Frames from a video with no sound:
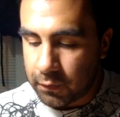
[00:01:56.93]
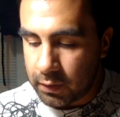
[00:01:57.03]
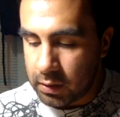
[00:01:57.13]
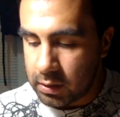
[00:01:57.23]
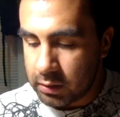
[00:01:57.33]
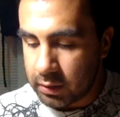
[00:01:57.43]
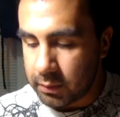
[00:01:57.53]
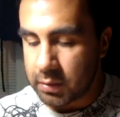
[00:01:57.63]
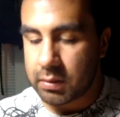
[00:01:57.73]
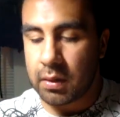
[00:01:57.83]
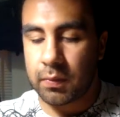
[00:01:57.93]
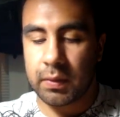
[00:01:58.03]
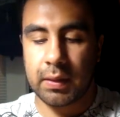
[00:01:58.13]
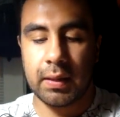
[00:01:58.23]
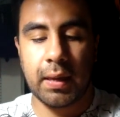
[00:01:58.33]
First, I'm going to start
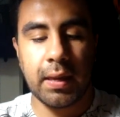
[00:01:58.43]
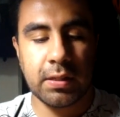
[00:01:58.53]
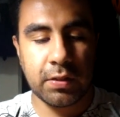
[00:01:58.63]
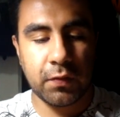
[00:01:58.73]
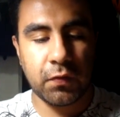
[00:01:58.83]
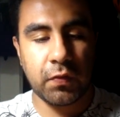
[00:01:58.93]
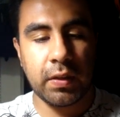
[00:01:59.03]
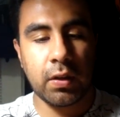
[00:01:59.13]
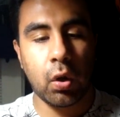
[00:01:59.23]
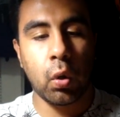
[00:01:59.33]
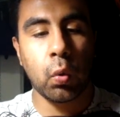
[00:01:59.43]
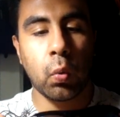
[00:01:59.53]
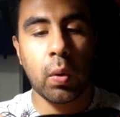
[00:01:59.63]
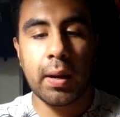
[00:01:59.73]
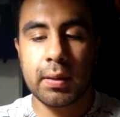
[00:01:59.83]
with the Asian fit O
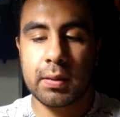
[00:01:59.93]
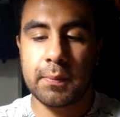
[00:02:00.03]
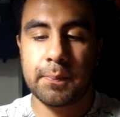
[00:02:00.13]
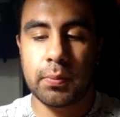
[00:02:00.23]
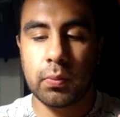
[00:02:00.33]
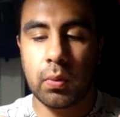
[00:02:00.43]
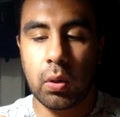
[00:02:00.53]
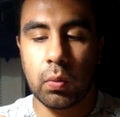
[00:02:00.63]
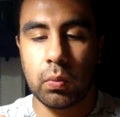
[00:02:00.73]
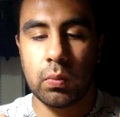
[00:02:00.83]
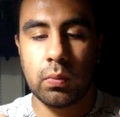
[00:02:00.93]
ROKR PRO.